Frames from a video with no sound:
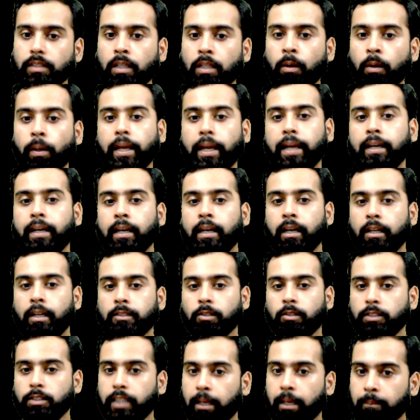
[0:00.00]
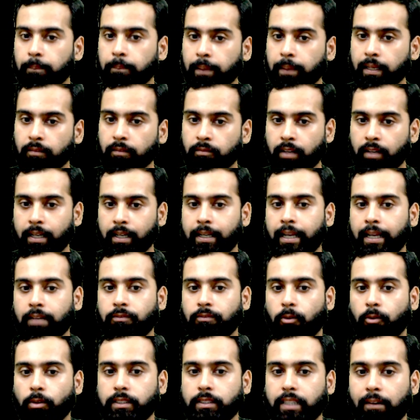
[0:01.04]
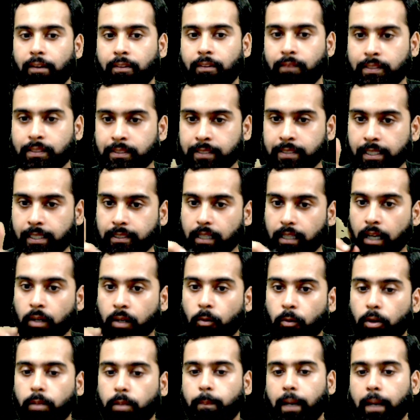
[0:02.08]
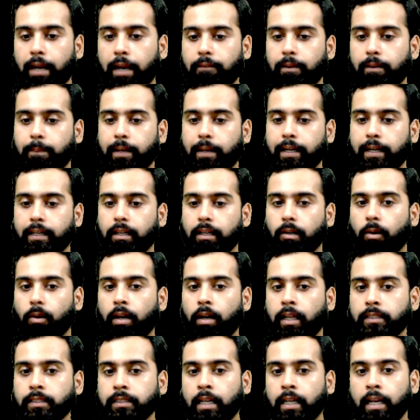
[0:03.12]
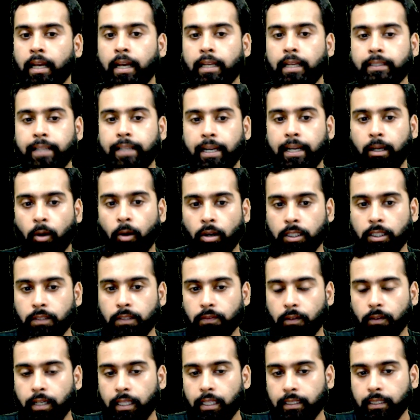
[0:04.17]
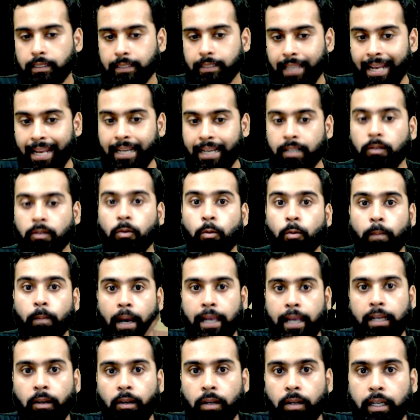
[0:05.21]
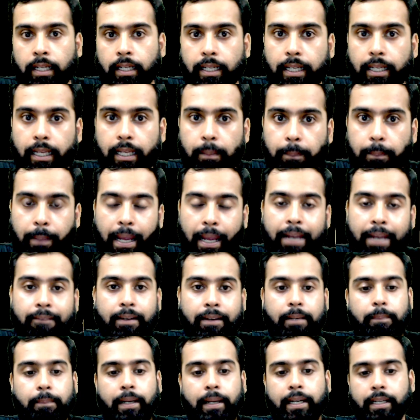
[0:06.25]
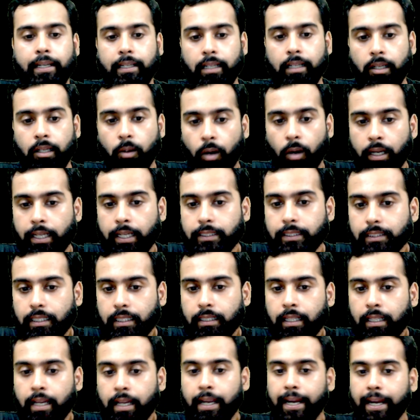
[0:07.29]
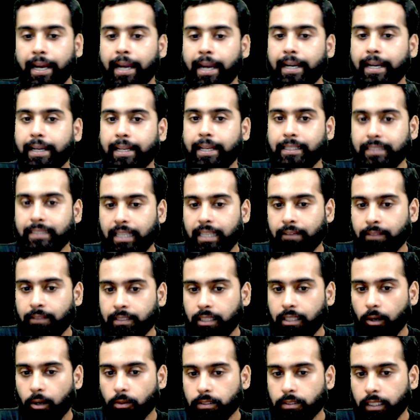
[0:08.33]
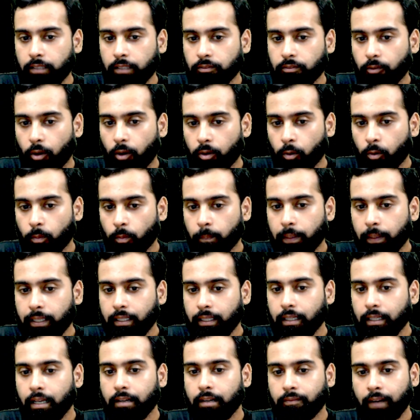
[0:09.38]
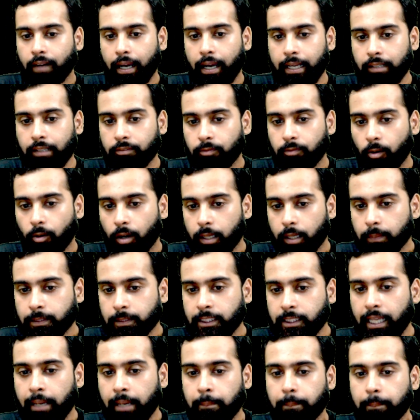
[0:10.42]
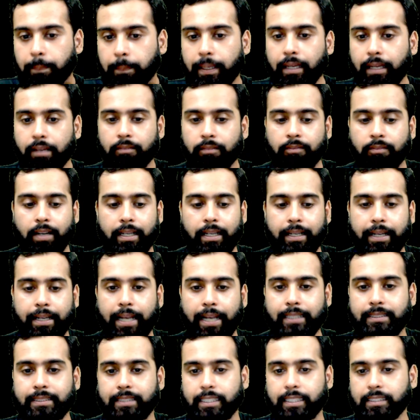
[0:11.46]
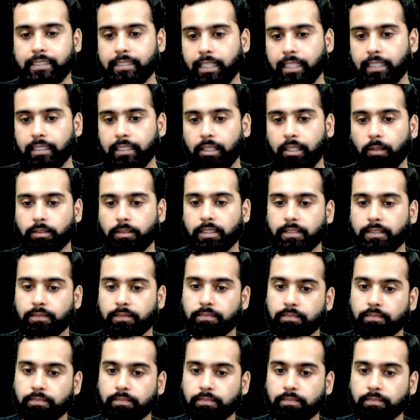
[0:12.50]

Okay, so GMP 1,47,16, a good private medical college. Then Oxford, a Telugu minority private medical college, 87,000 for open, while for GMP 1,16,000.